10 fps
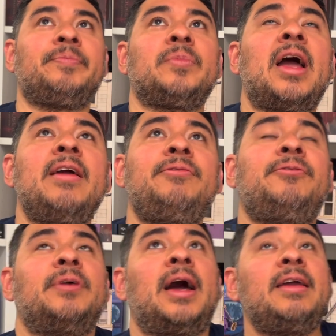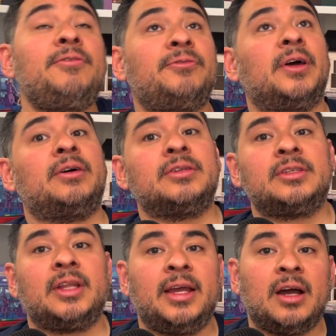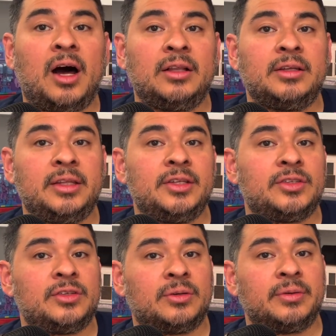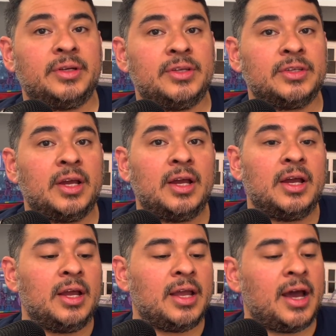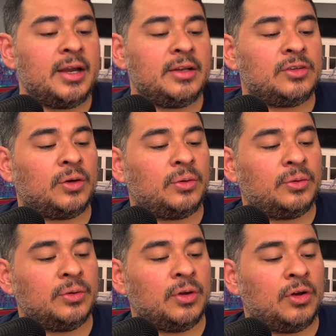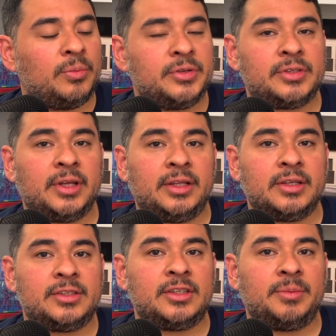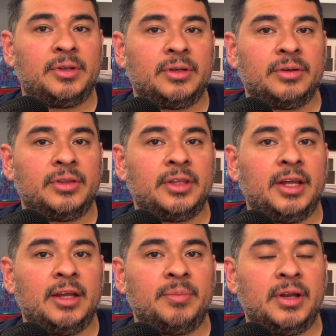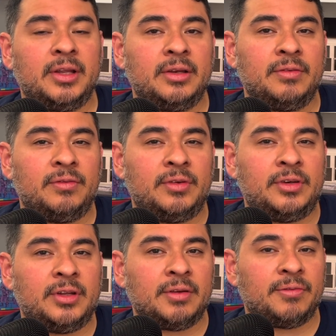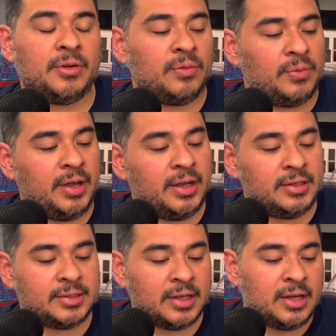I felt like all of these stories kind of told almost like the similar thing, but in different ways.